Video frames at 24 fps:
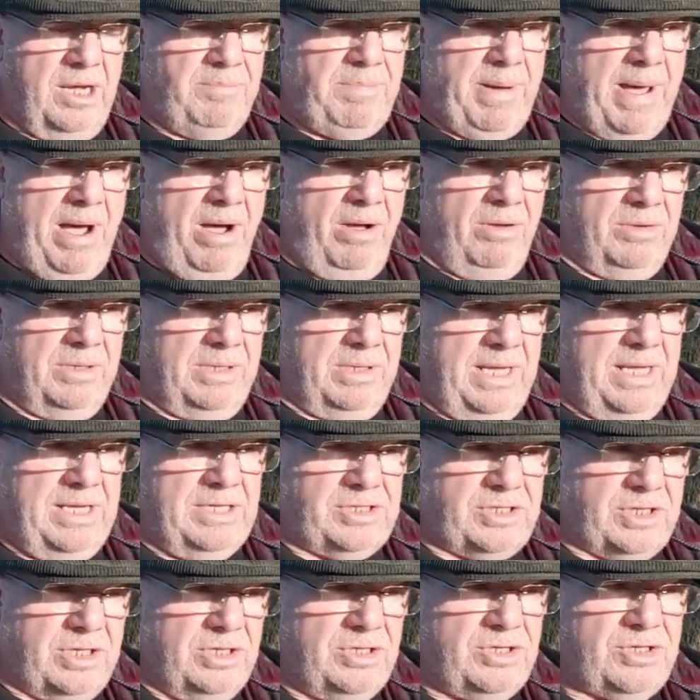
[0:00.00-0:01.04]
about
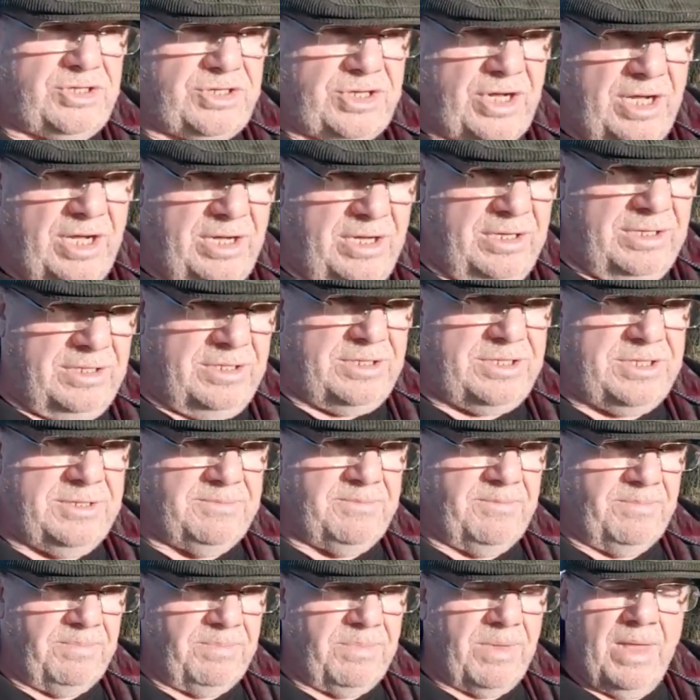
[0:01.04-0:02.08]
his concerns
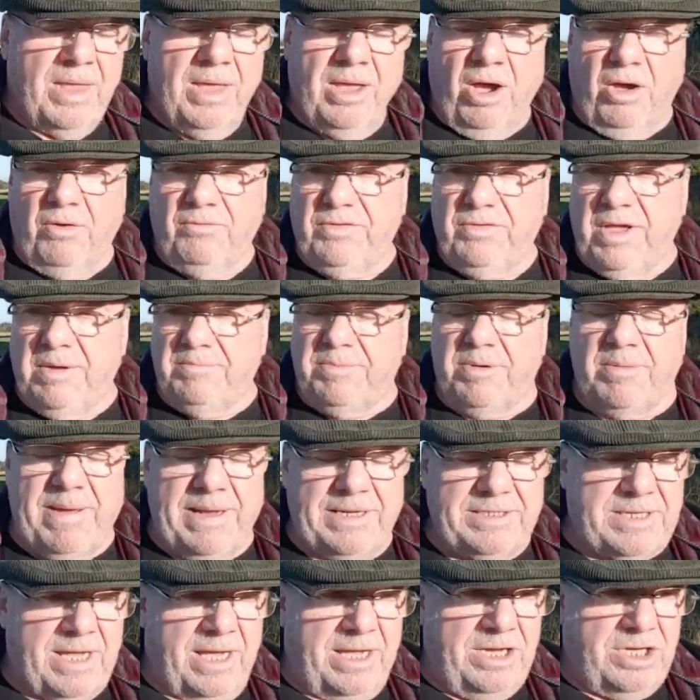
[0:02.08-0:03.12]
of the
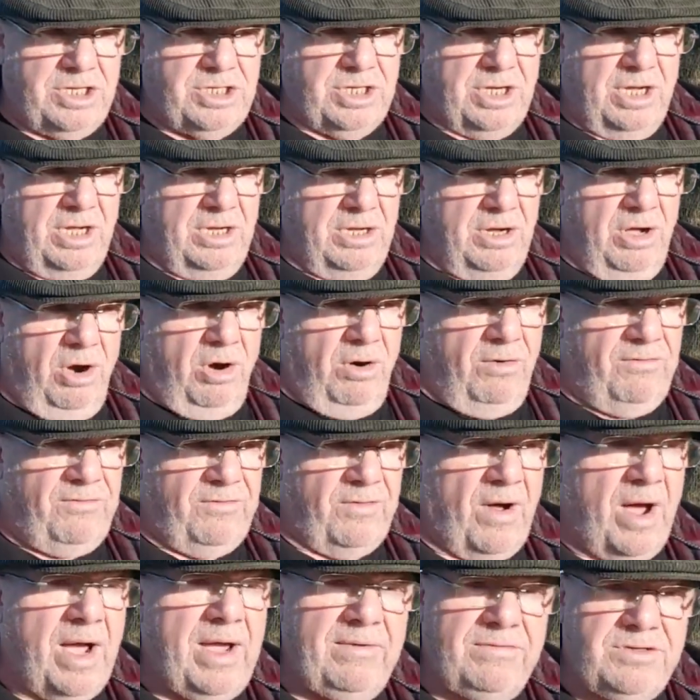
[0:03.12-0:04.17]
implementation of
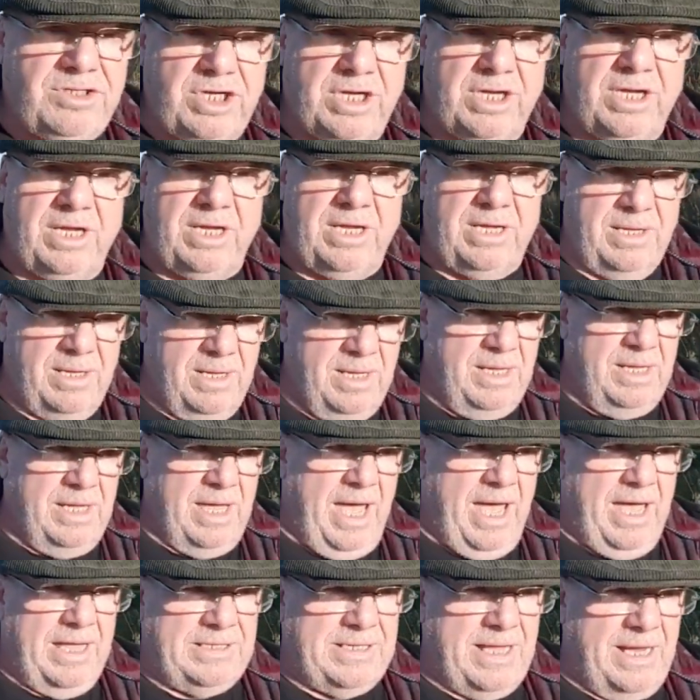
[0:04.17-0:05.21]
5G
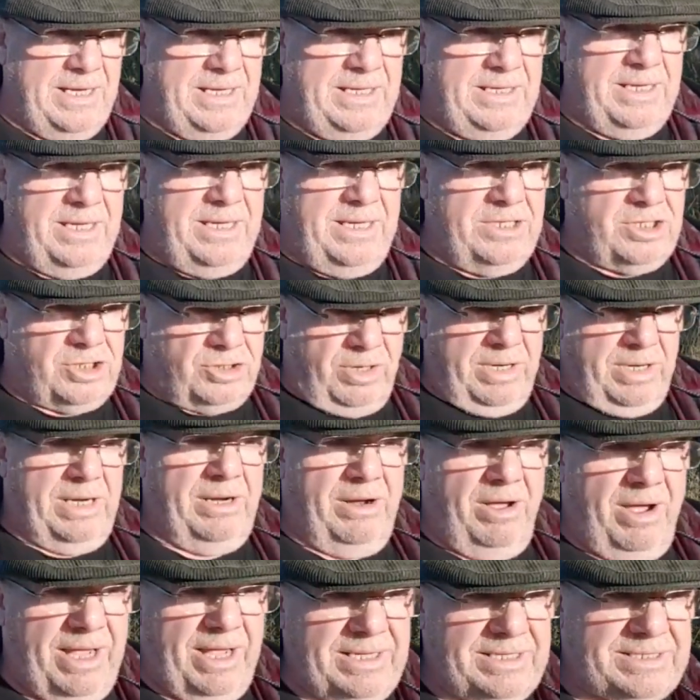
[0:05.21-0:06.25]
and LED
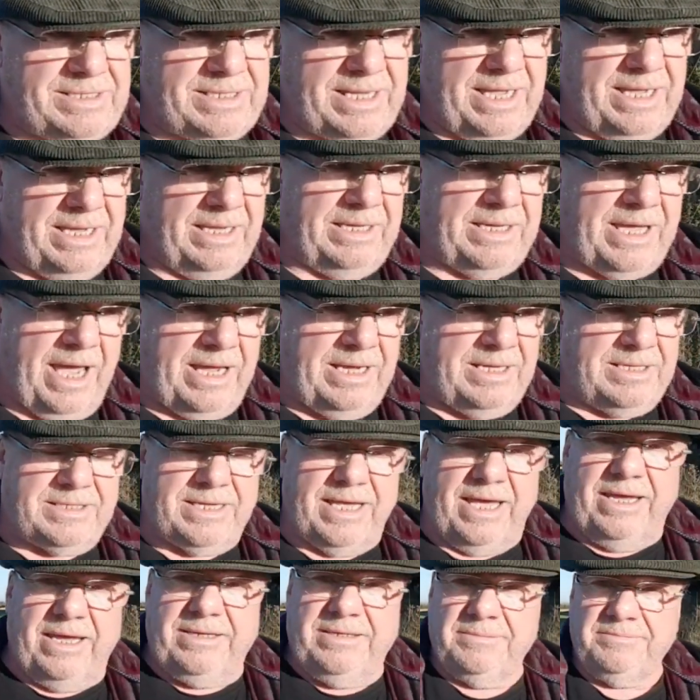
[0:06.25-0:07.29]
streetlights in
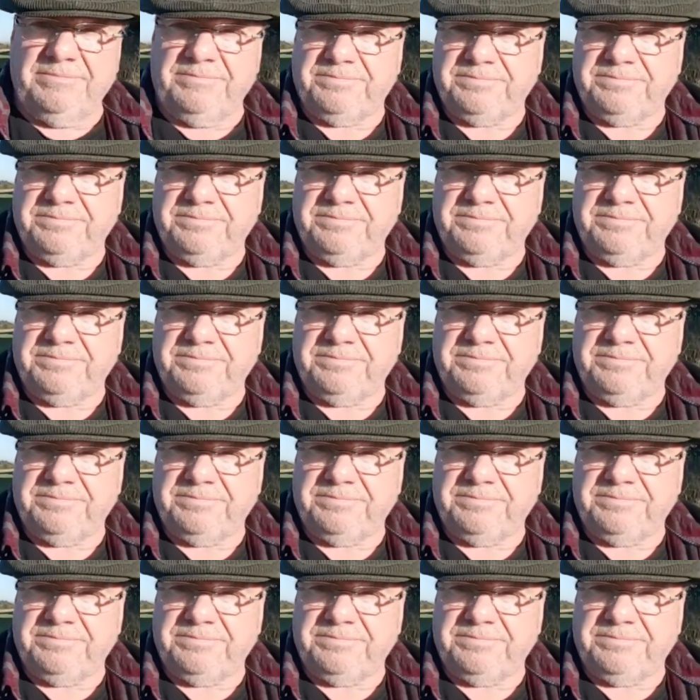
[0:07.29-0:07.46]
Gateshead.